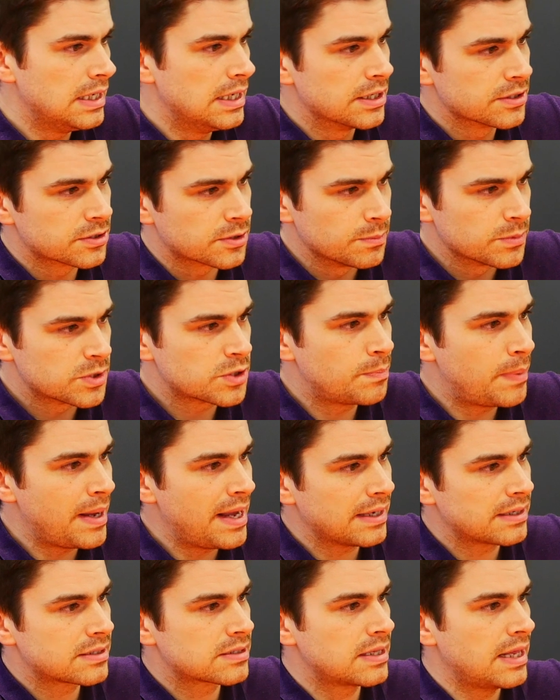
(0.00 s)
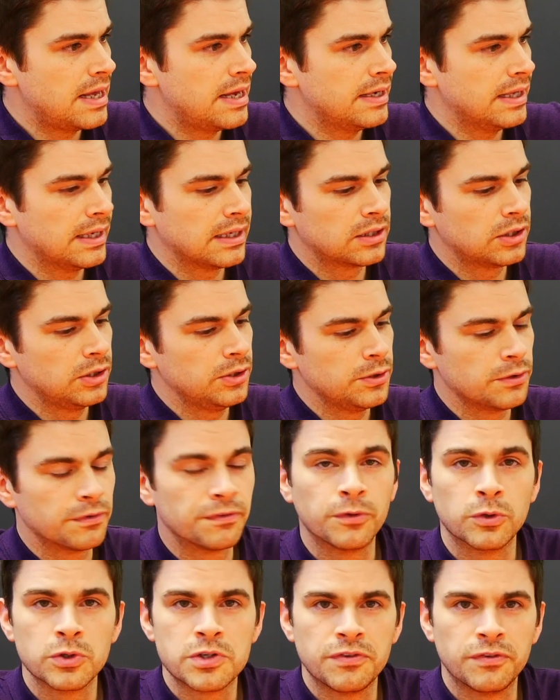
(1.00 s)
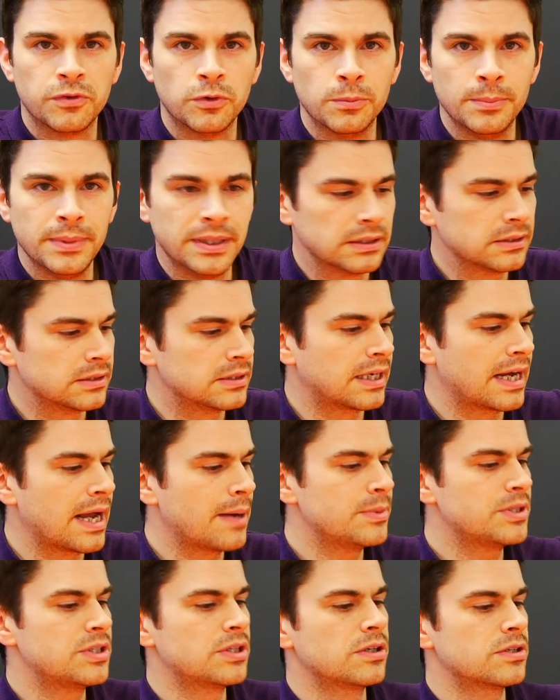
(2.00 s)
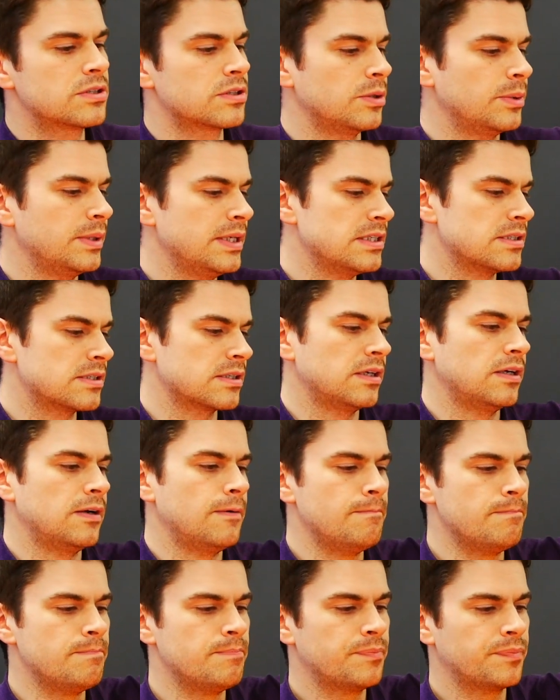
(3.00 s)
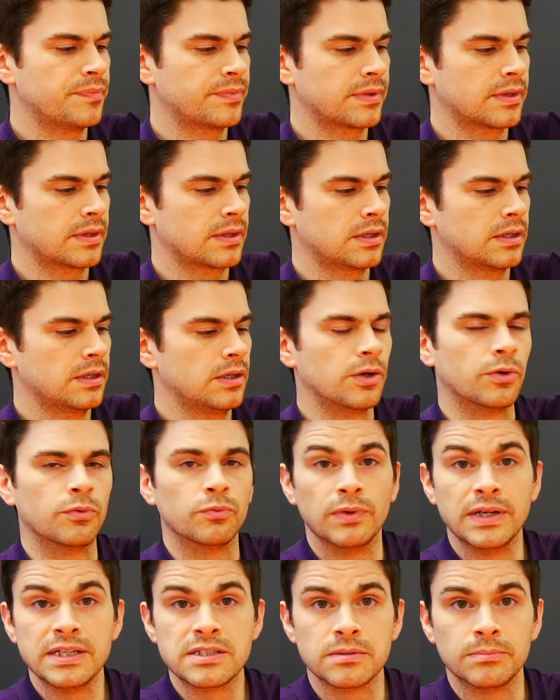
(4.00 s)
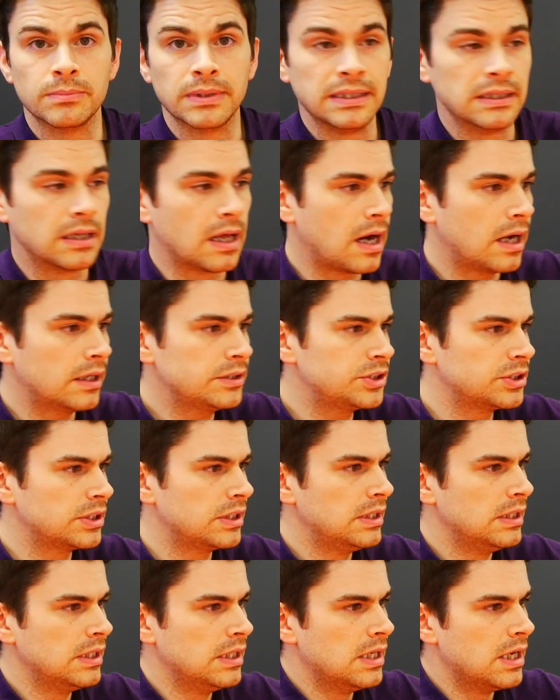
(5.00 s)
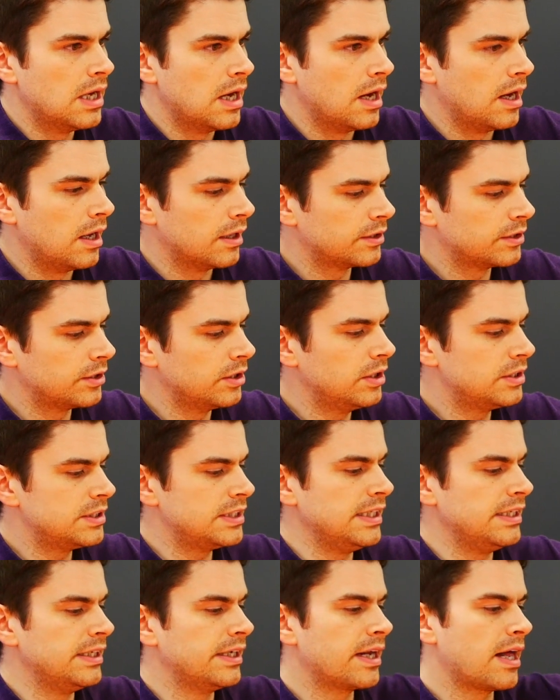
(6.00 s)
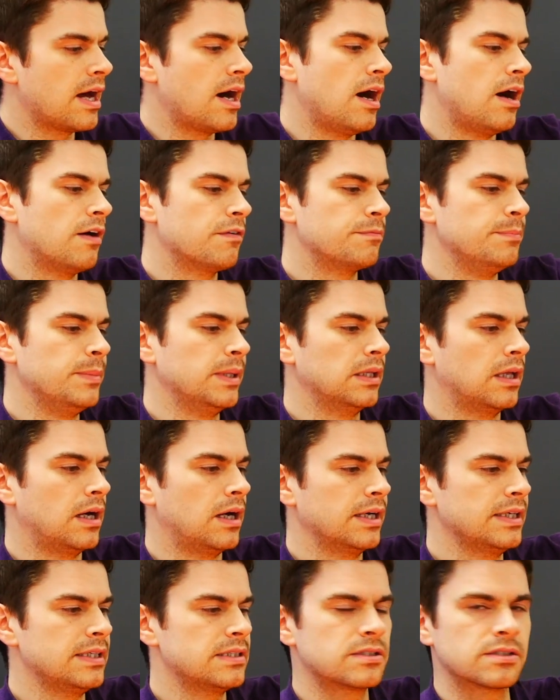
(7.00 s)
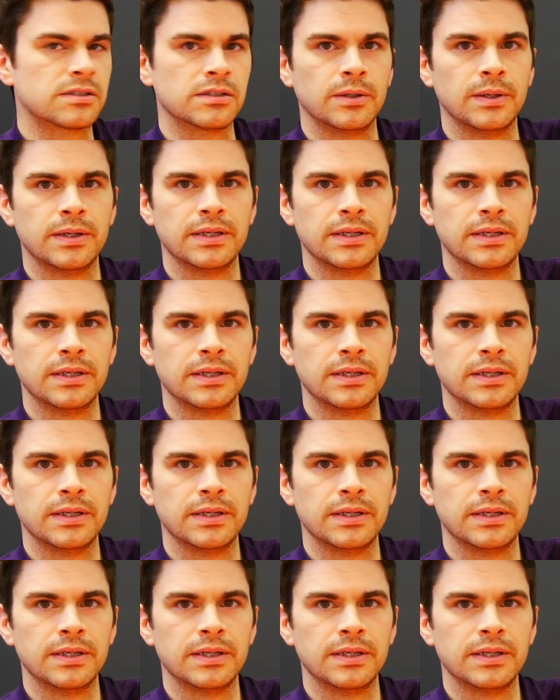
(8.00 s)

Some specs then include a 44mm diameter, so it is um, you know reasonably large, uh, 13.5mm height, so